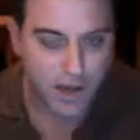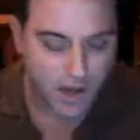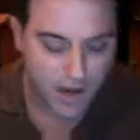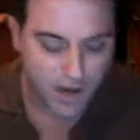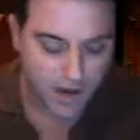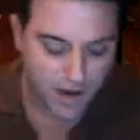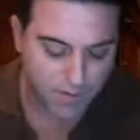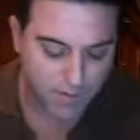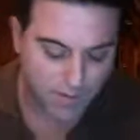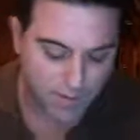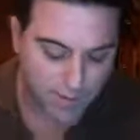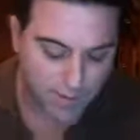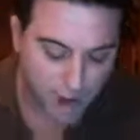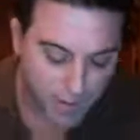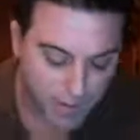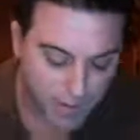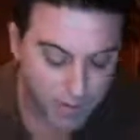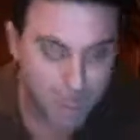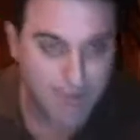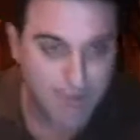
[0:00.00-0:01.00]
The
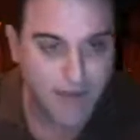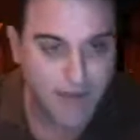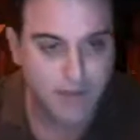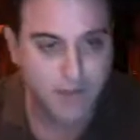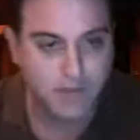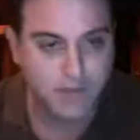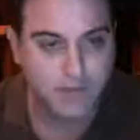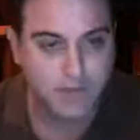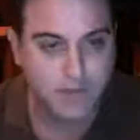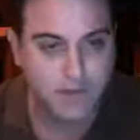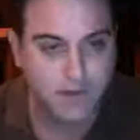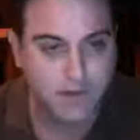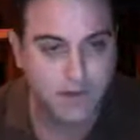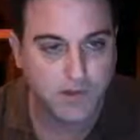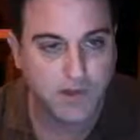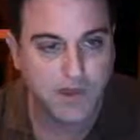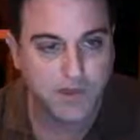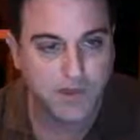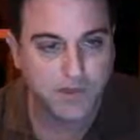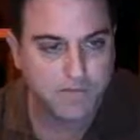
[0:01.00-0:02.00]
pumping mechanism's
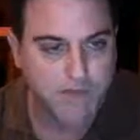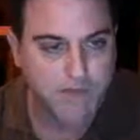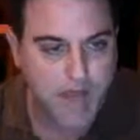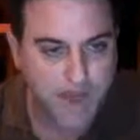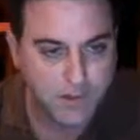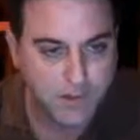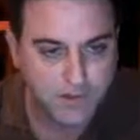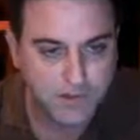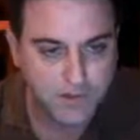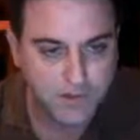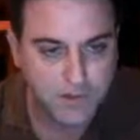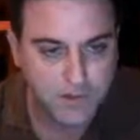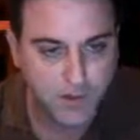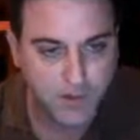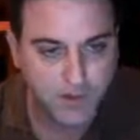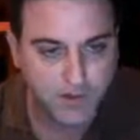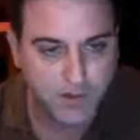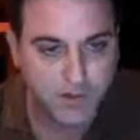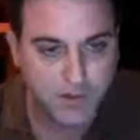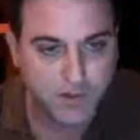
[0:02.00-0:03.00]
built in. The valve's
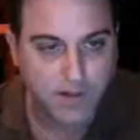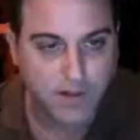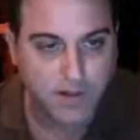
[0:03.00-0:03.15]
built in.